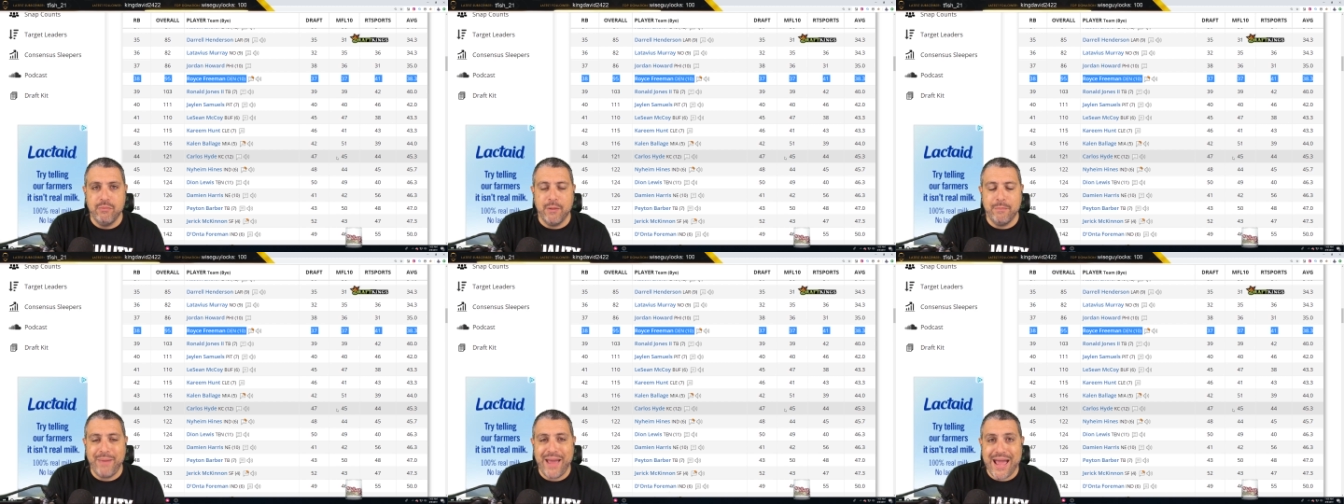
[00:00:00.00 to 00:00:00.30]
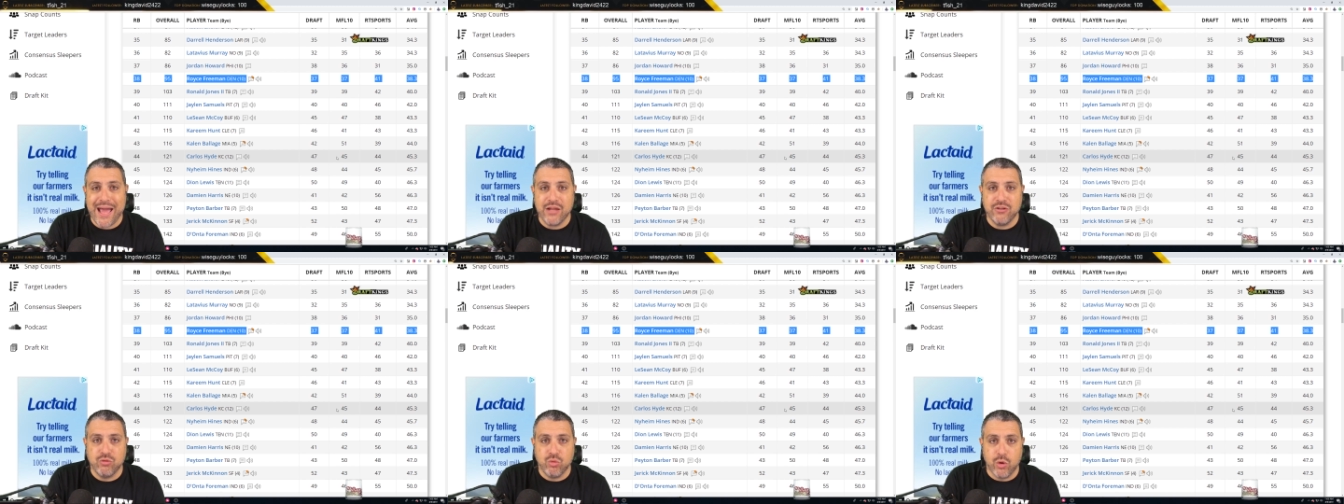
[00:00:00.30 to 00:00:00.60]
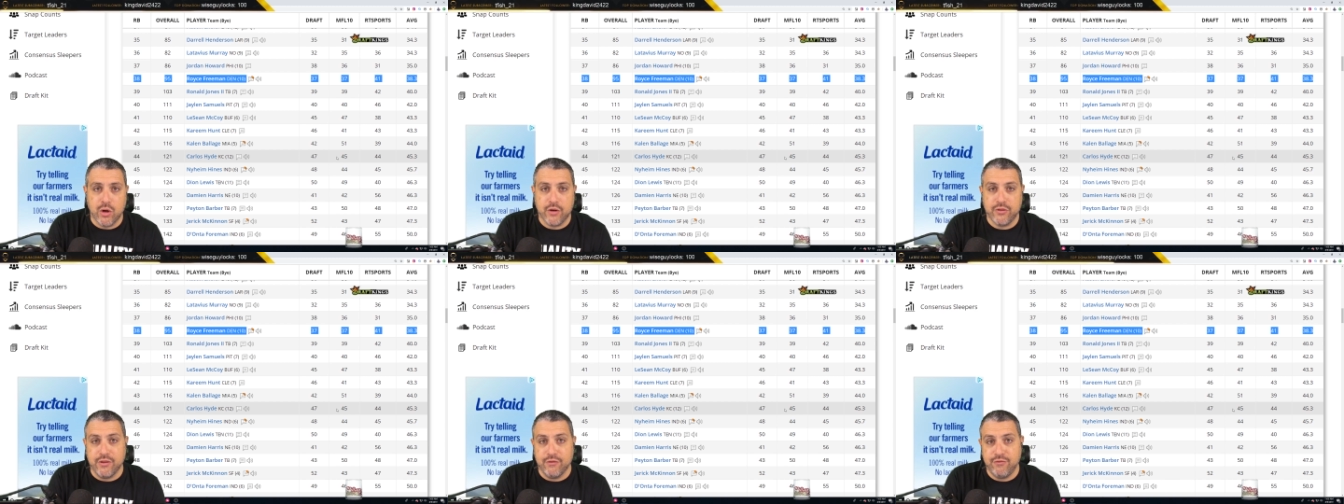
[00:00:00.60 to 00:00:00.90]
the pass
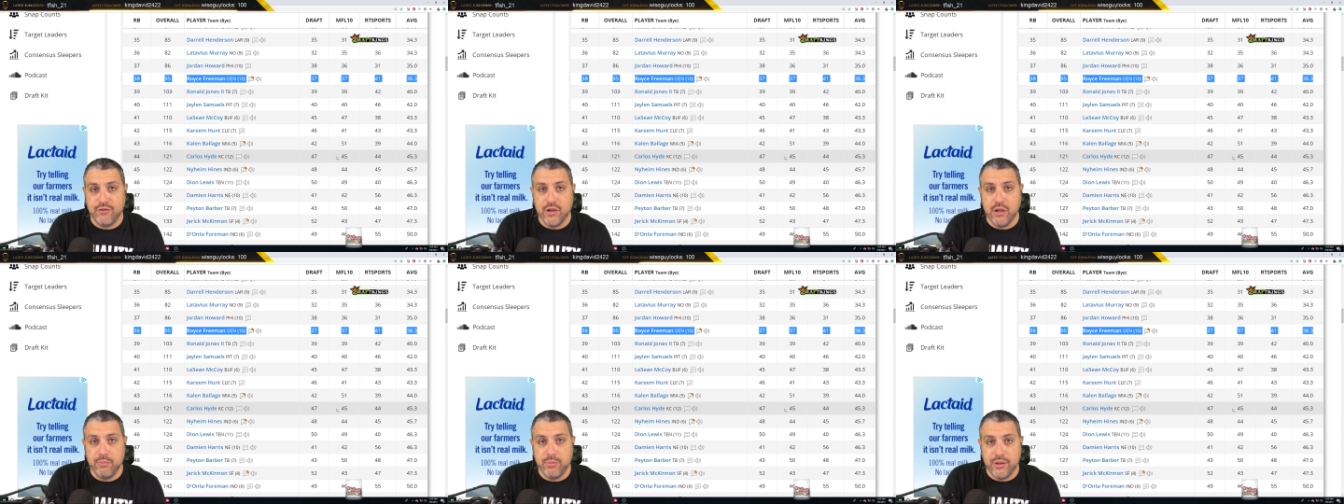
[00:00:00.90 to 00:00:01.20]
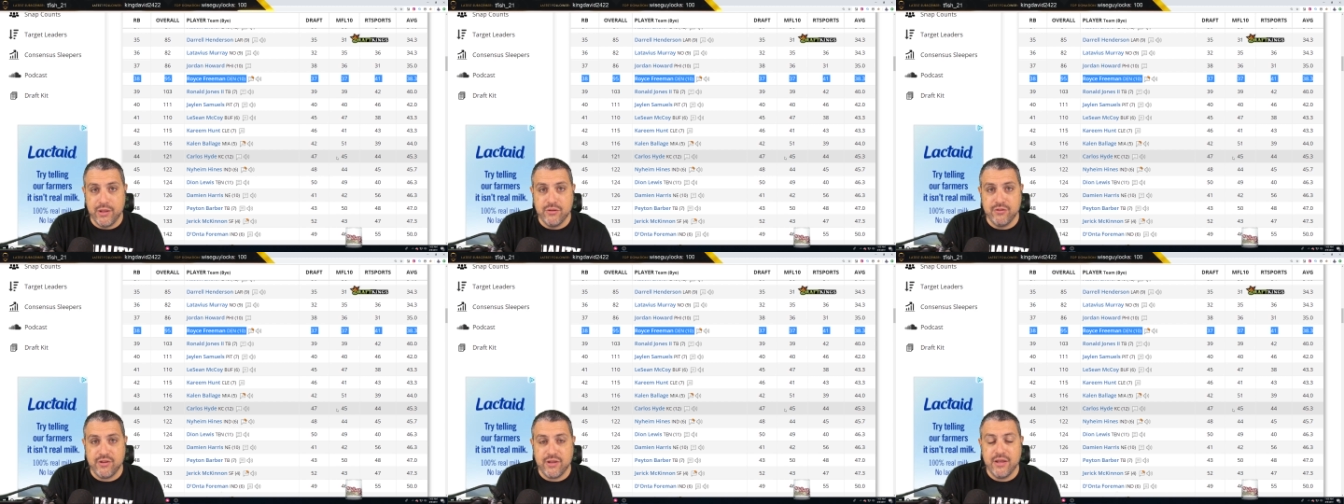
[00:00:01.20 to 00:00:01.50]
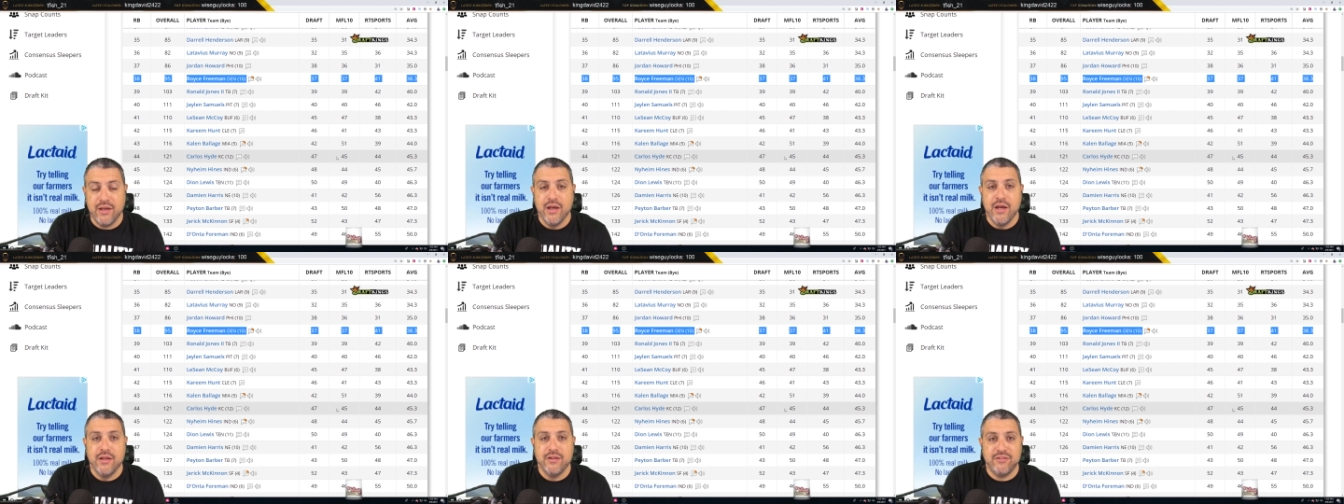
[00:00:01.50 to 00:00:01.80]
work that Philip
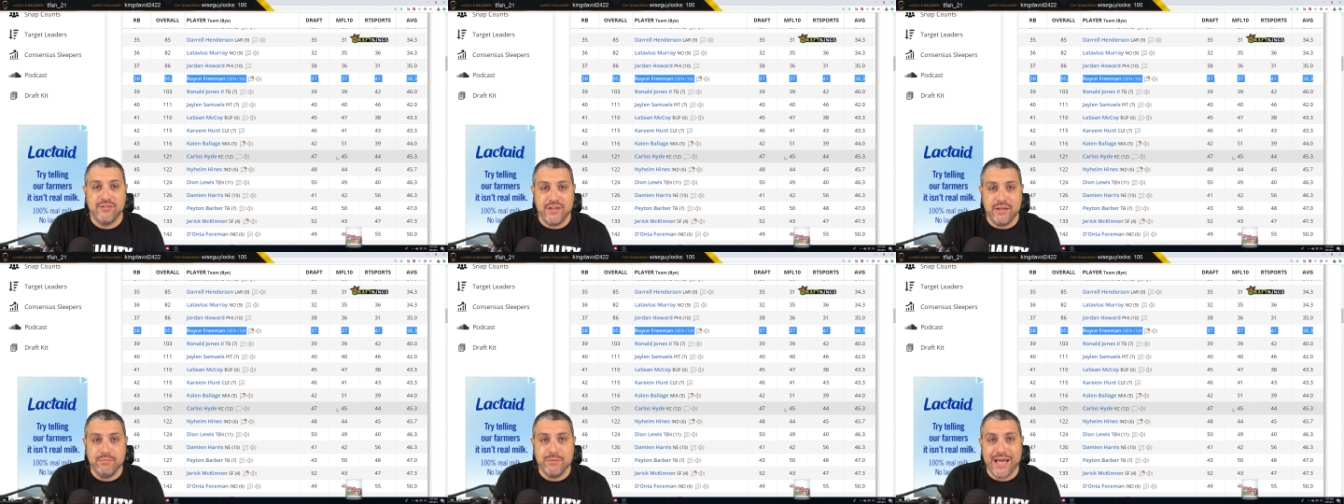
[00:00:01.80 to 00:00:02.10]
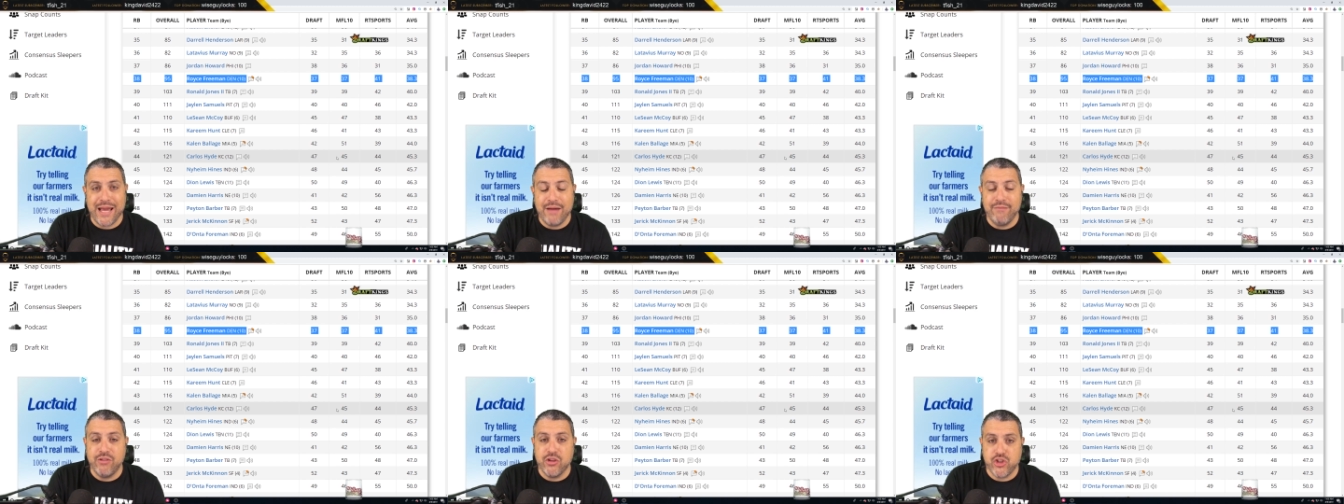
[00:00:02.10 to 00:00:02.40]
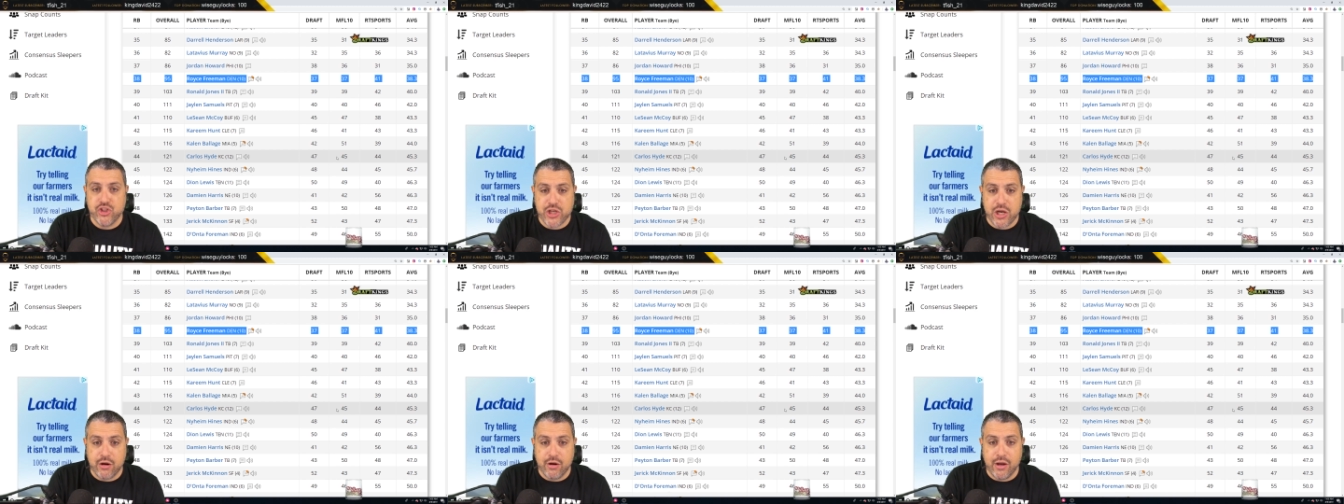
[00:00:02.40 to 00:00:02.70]
Lindsay seemed to have the
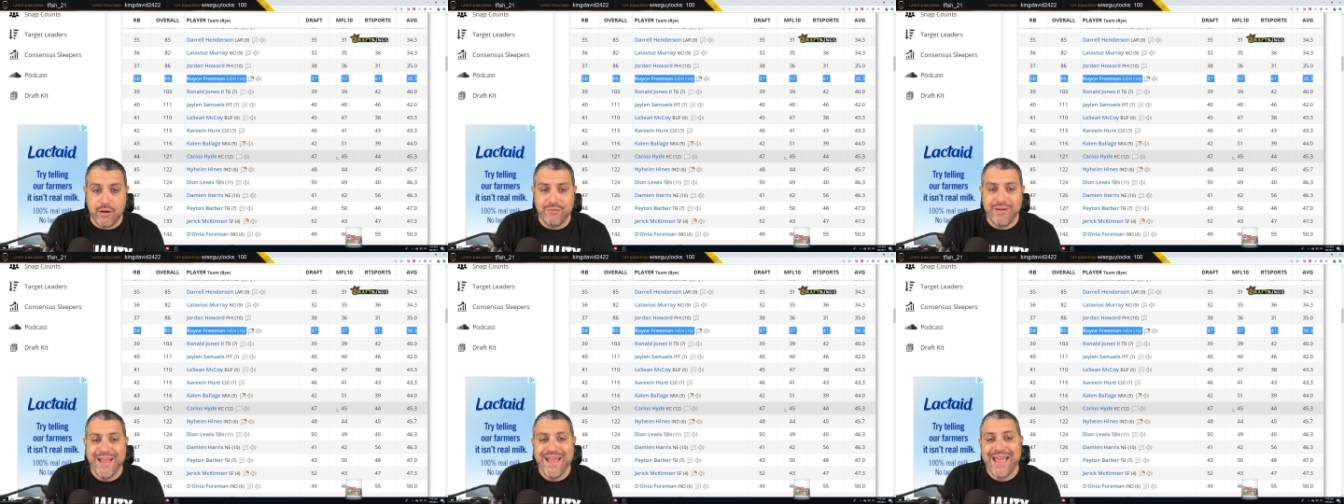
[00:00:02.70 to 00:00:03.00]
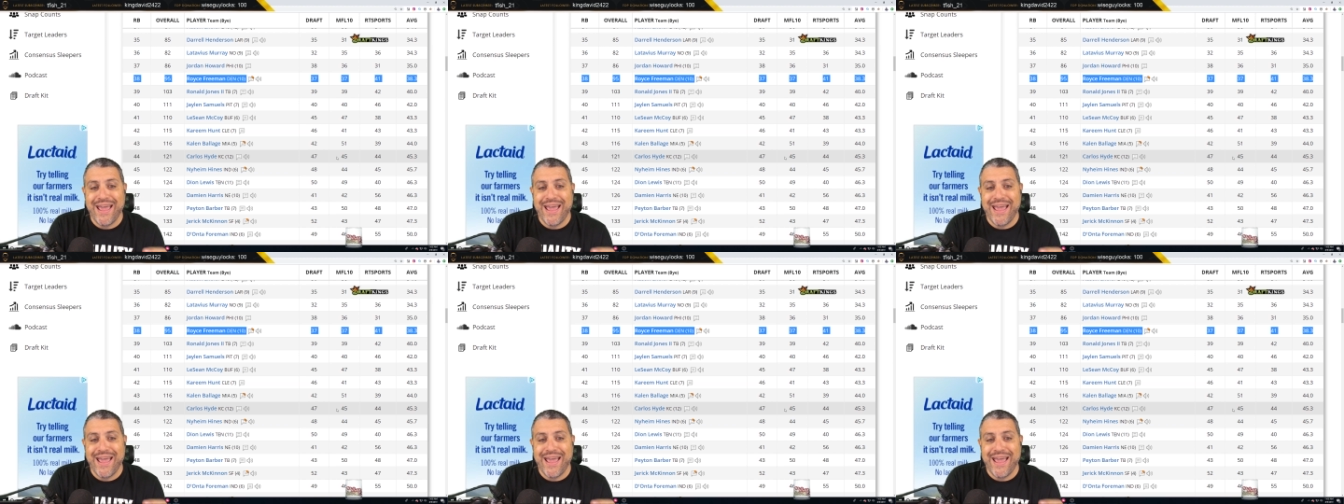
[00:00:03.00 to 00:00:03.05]
share of.